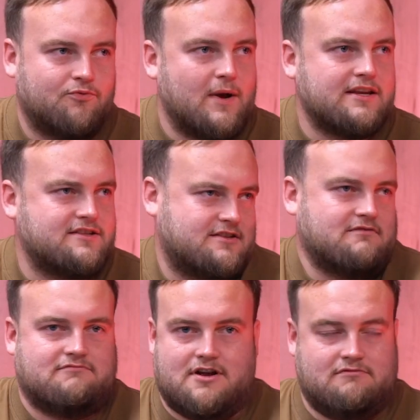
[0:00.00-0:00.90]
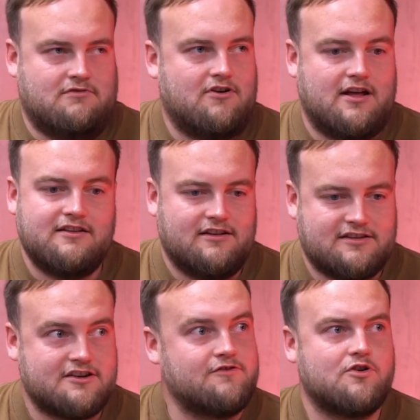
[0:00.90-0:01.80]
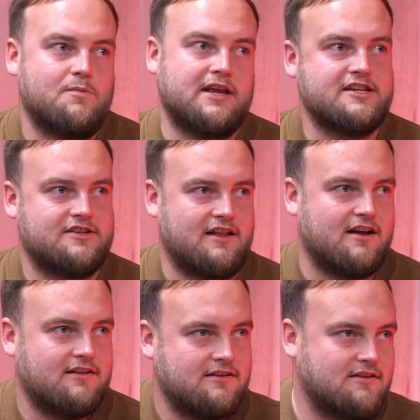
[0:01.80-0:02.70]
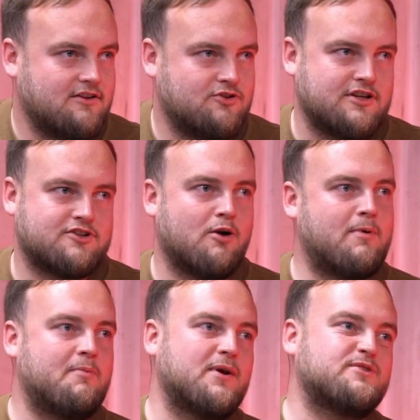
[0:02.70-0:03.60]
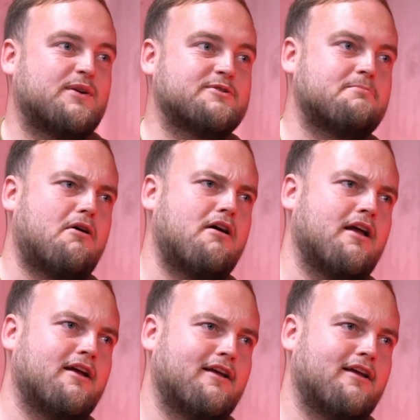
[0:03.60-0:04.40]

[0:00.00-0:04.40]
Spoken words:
wings since. Well, all right then. Let's add another couple of years to that. Used to get salt and pepper wings when I was a boy.